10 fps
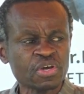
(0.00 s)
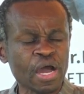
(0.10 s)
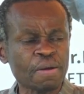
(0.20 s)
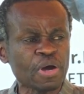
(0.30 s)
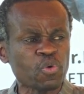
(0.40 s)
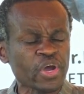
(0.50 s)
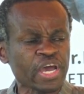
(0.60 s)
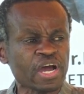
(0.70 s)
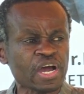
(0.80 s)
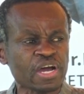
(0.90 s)
I'm aware
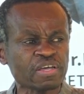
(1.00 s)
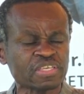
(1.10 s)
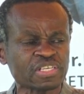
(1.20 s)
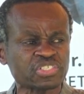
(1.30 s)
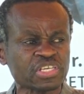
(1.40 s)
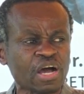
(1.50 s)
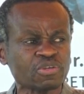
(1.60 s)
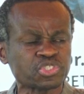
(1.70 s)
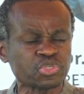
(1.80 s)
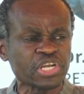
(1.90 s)
that
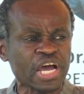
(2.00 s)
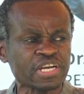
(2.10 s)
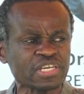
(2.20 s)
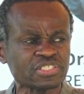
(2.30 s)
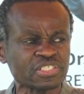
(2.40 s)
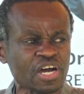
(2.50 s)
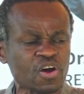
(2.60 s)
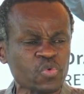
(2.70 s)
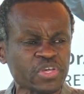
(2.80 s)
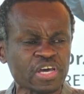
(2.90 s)
South Sudan is
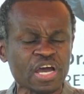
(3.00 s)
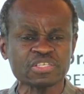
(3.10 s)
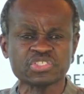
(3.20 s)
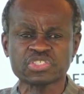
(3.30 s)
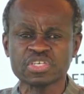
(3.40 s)
now with us.